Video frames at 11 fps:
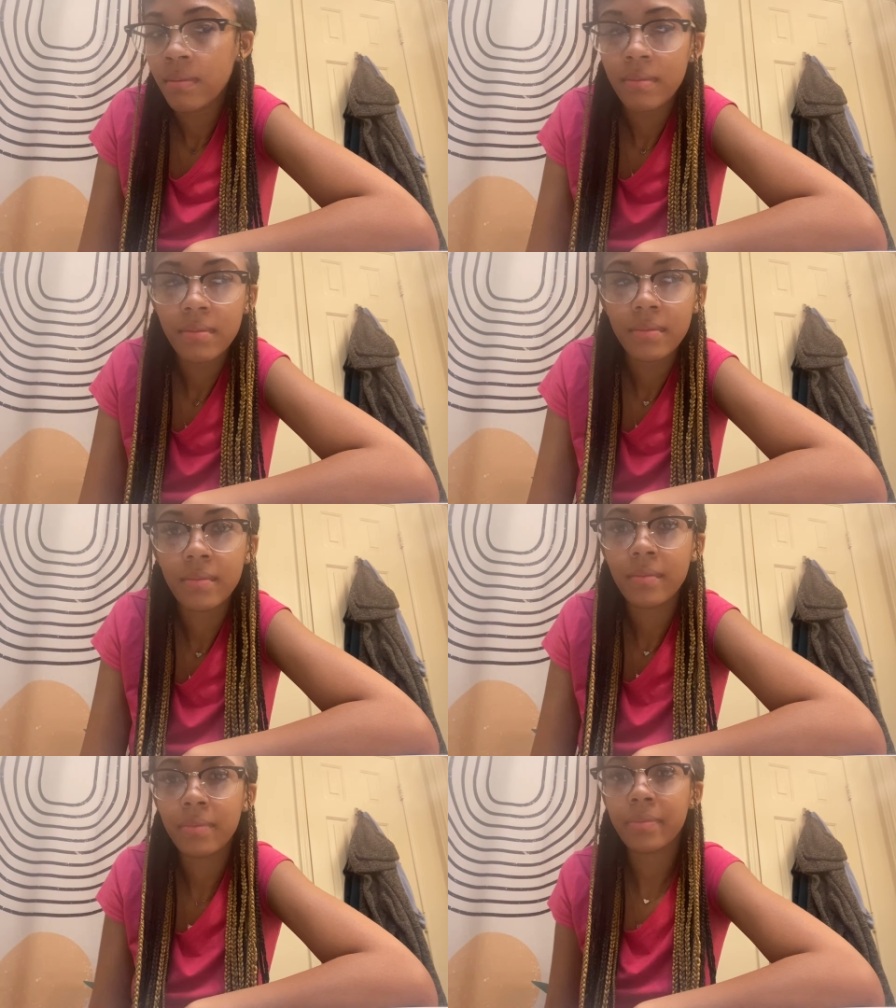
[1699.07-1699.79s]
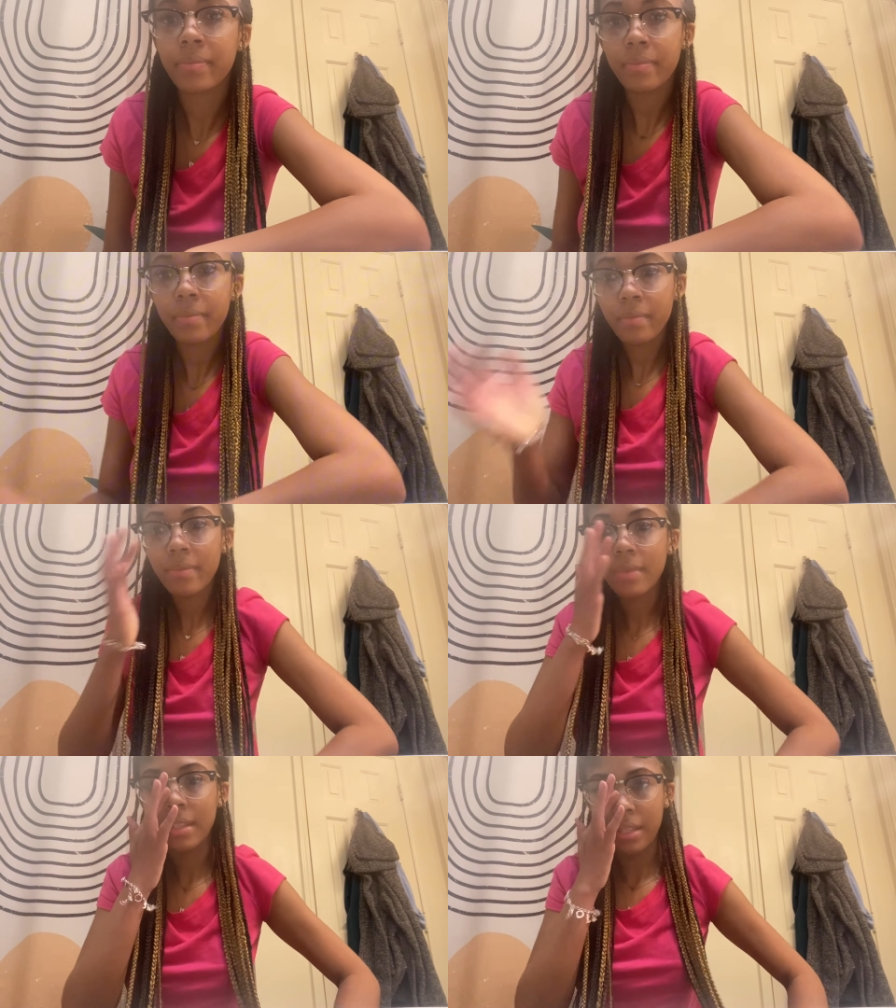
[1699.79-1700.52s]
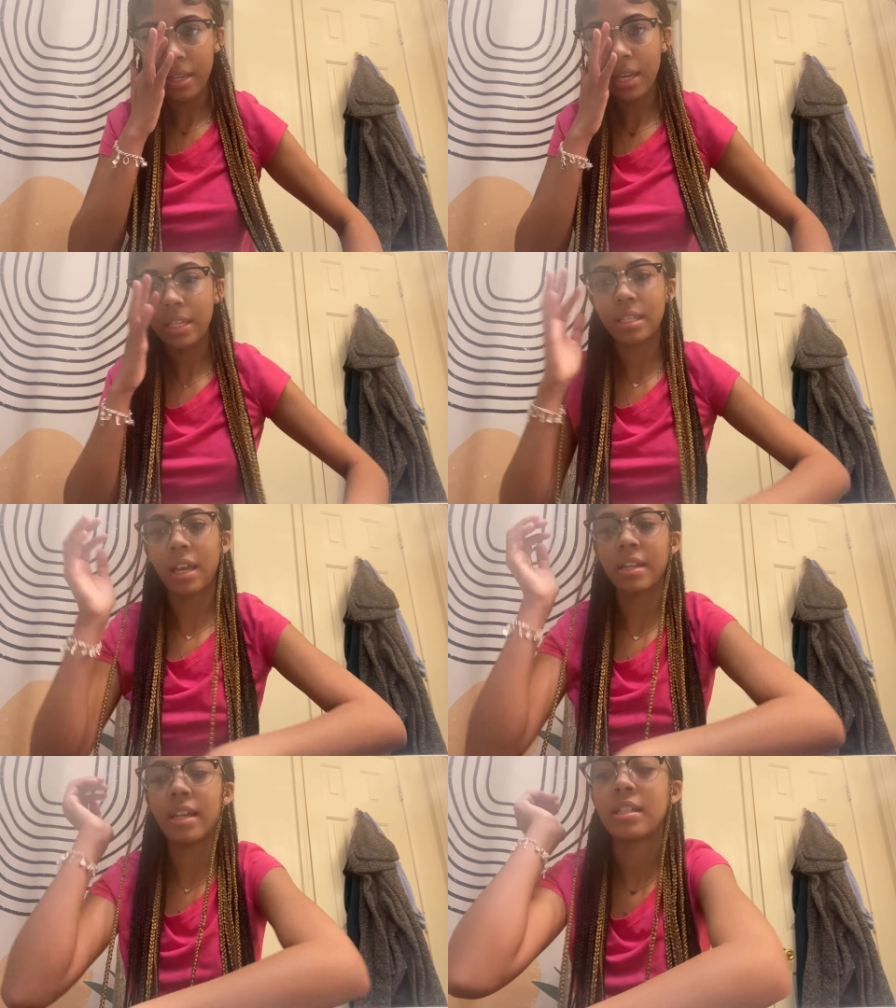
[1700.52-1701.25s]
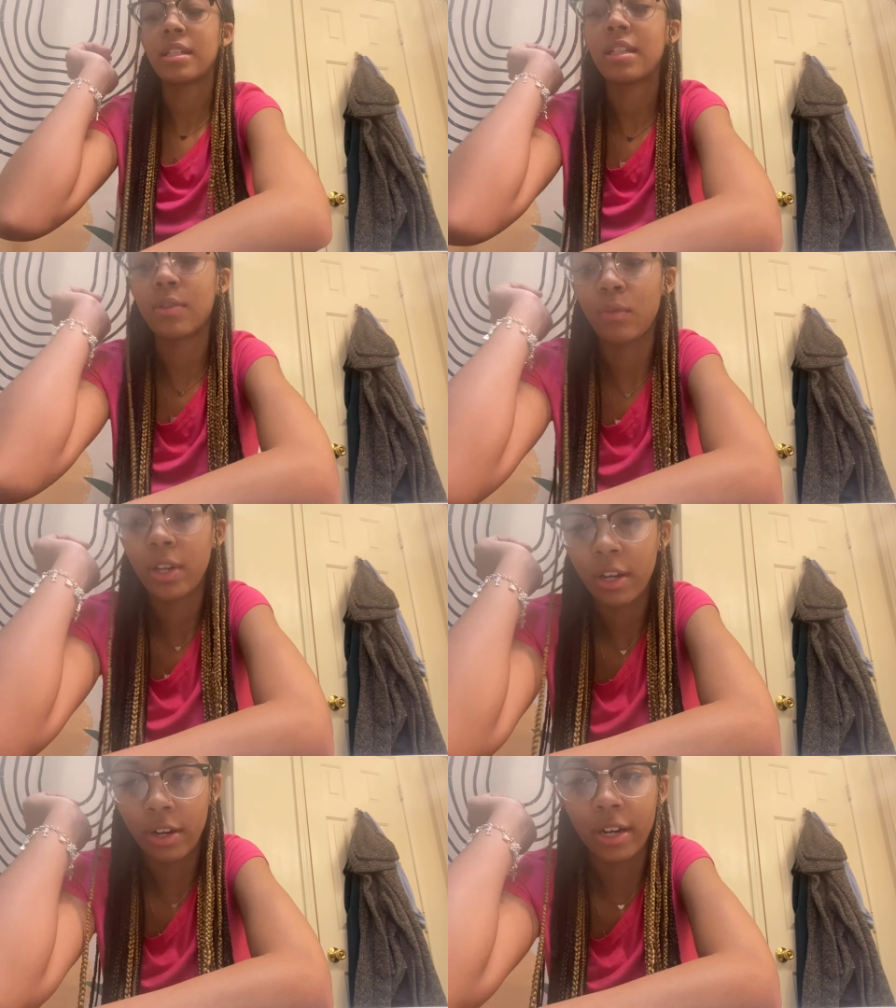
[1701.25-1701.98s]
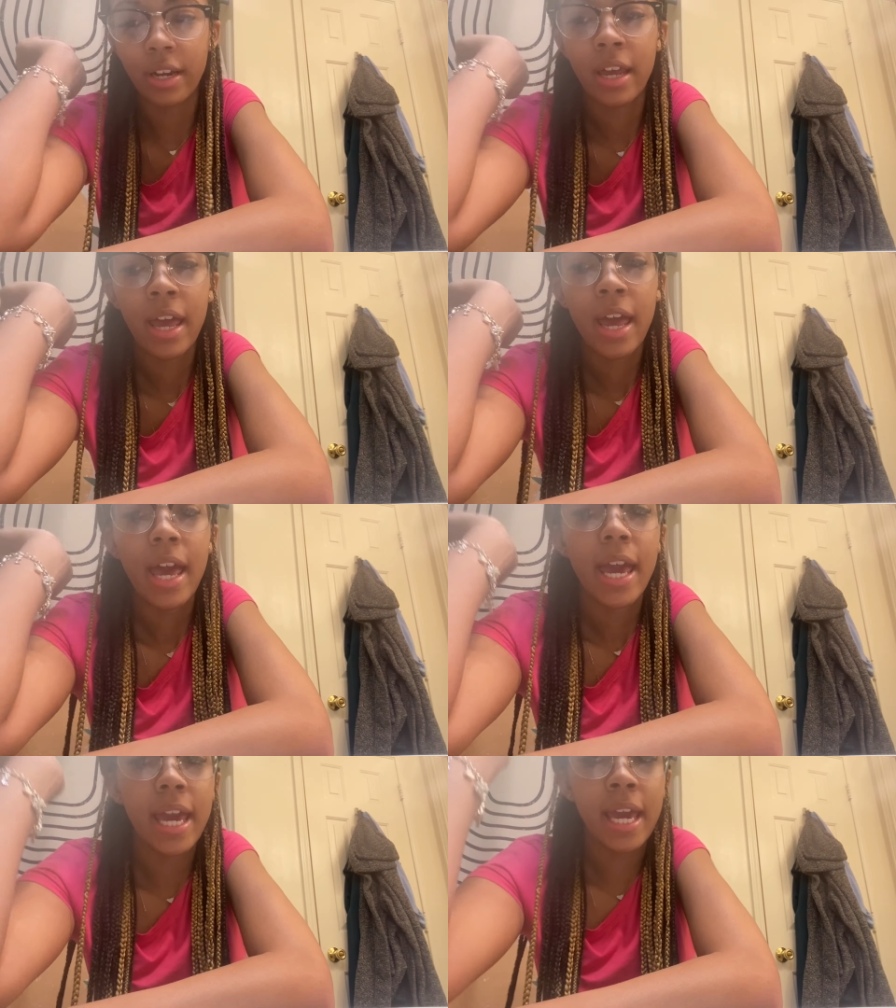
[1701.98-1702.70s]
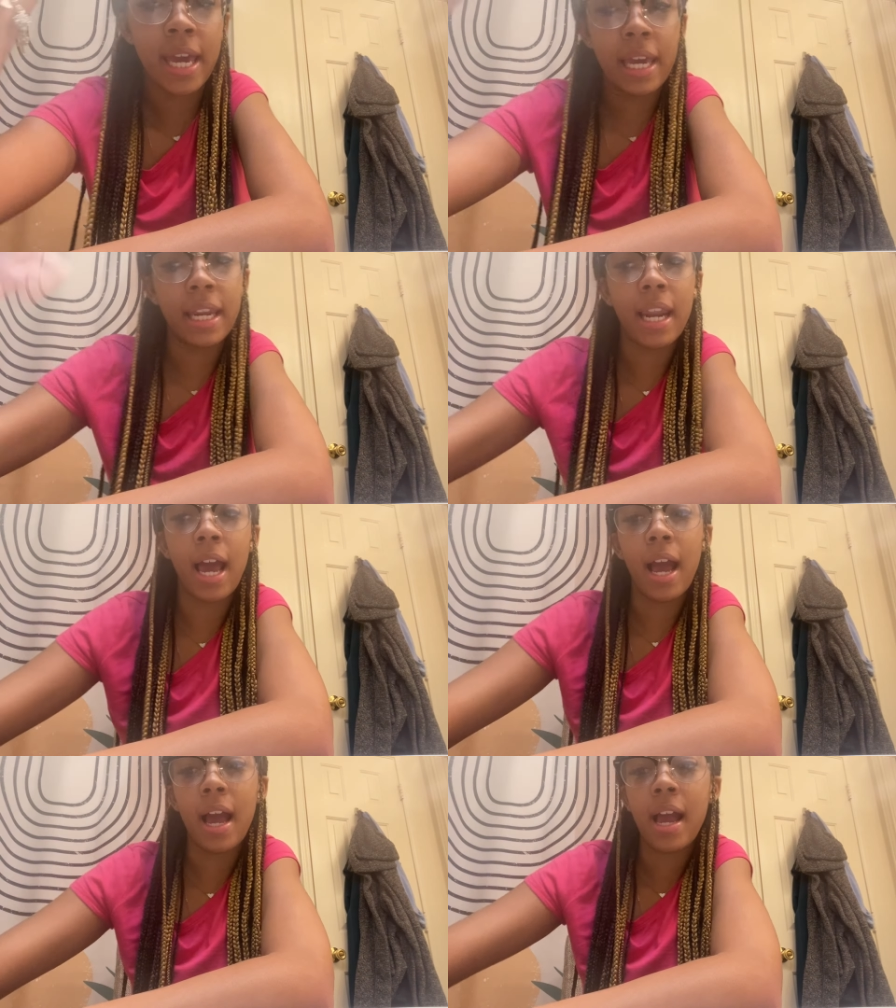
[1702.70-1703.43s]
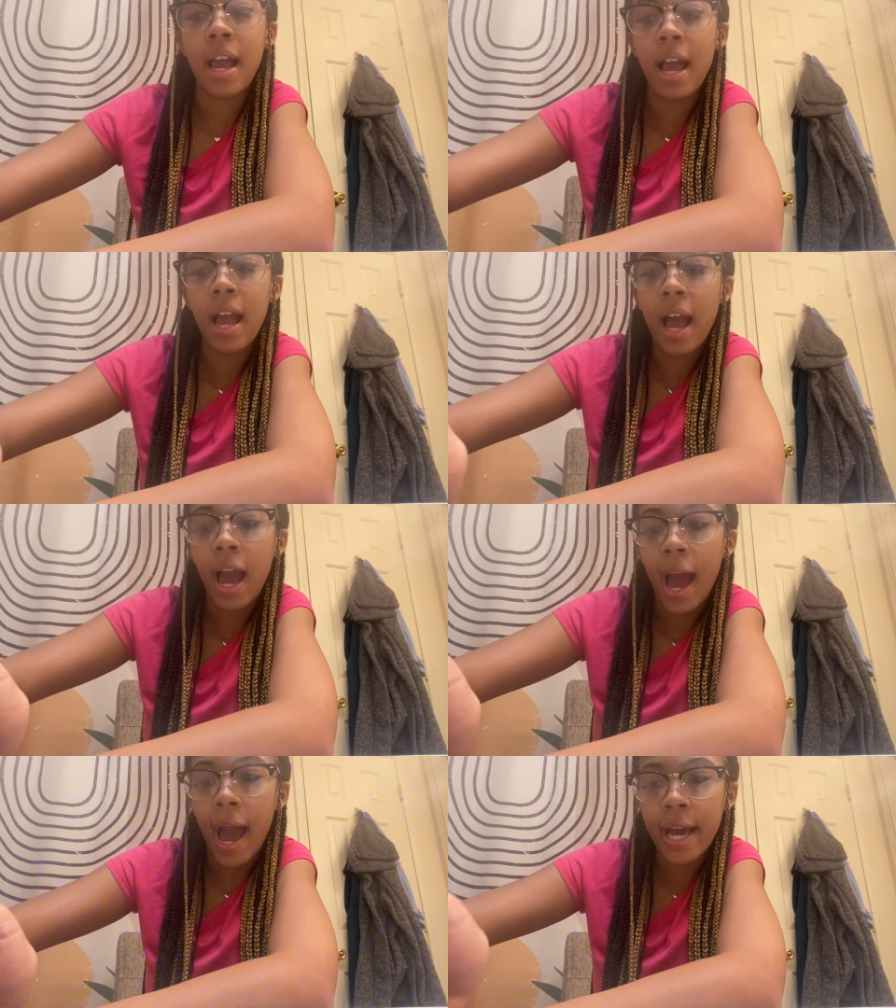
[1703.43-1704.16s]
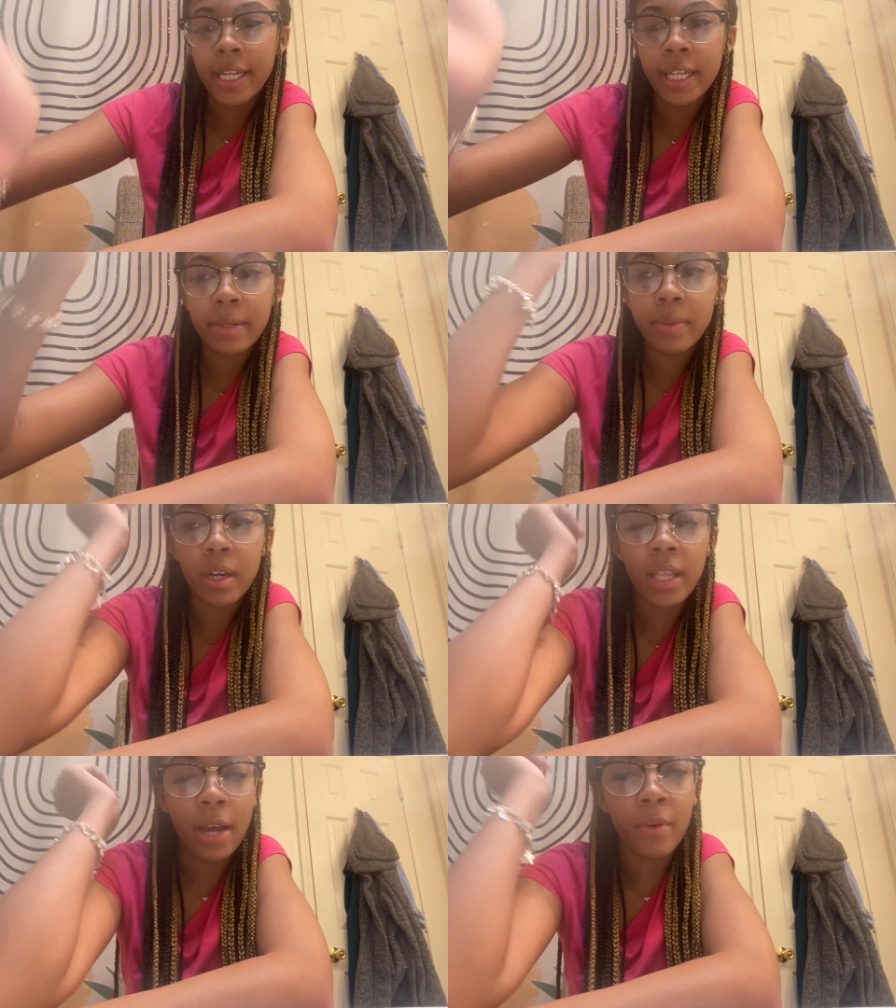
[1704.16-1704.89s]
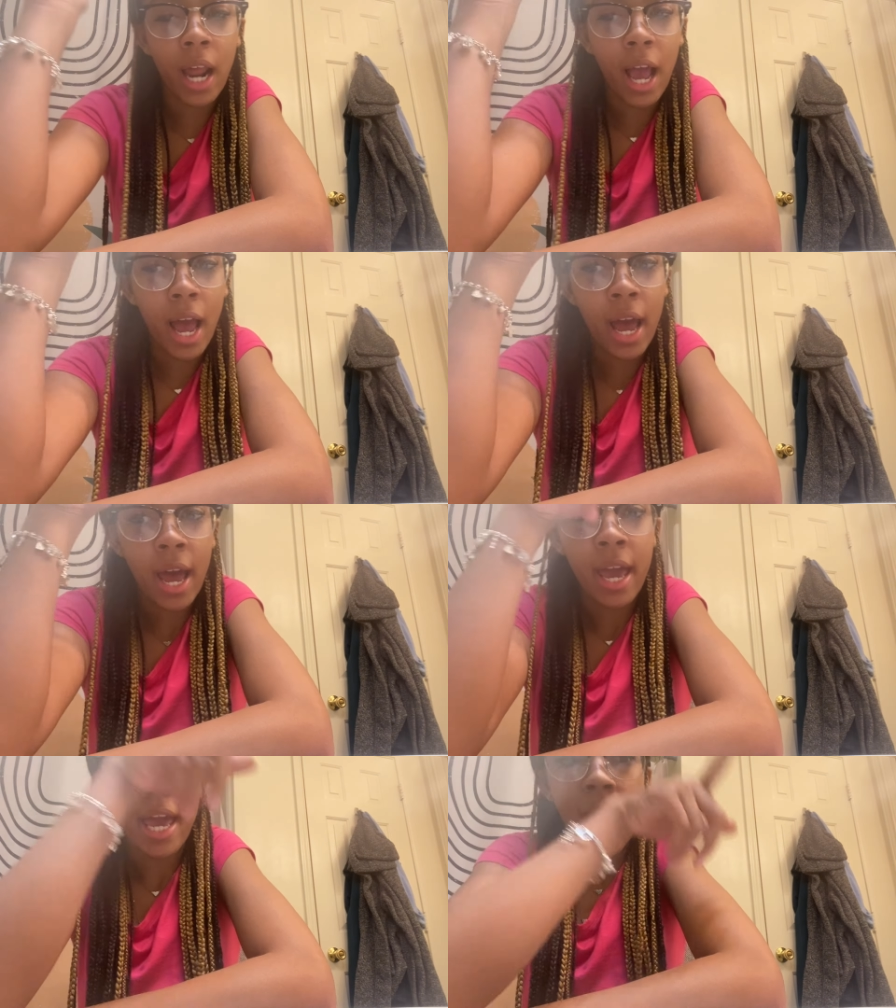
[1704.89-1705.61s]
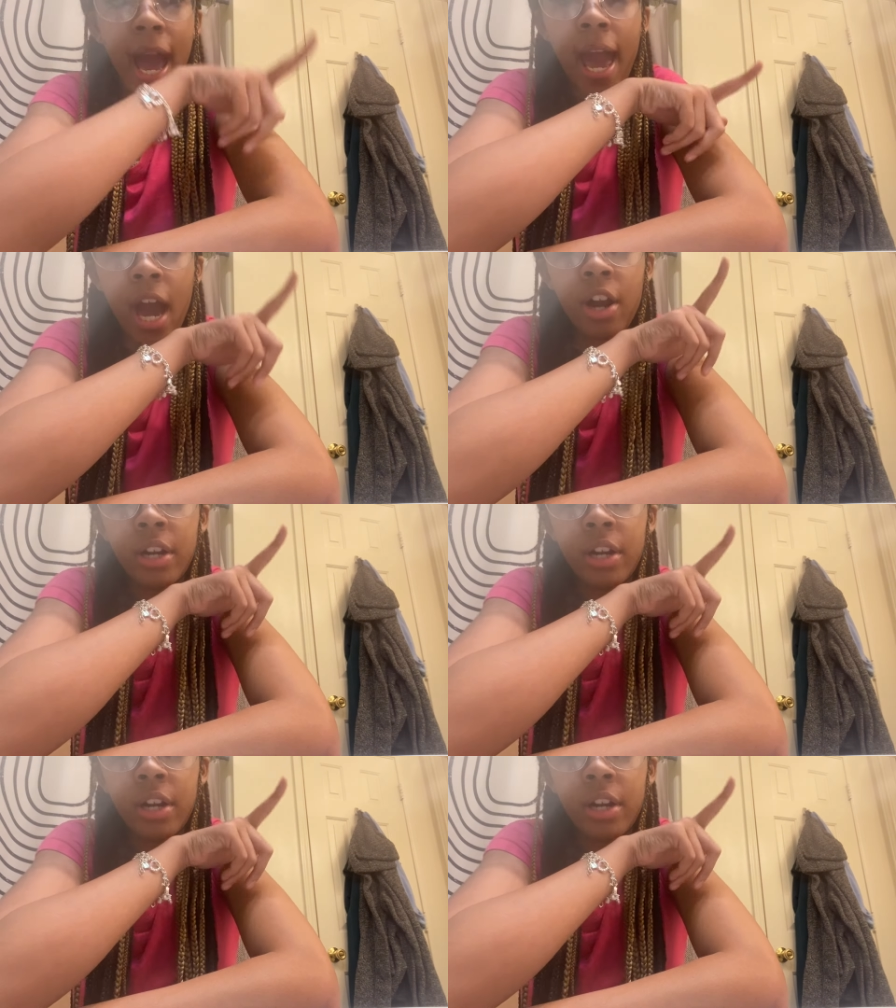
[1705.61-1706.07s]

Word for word: oh, bro. yes, like that shit is weird. And I kept like when I had I had her